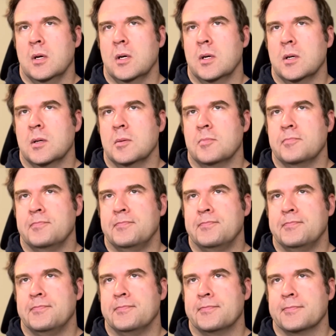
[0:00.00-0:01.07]
I
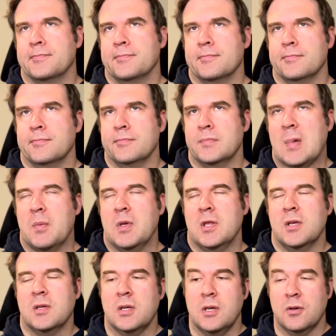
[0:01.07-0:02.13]
mean,
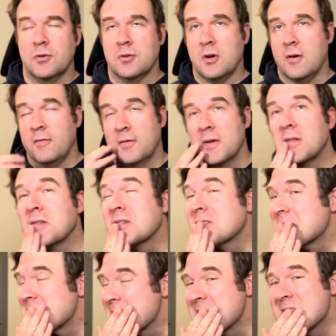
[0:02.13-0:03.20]
this Eagles offense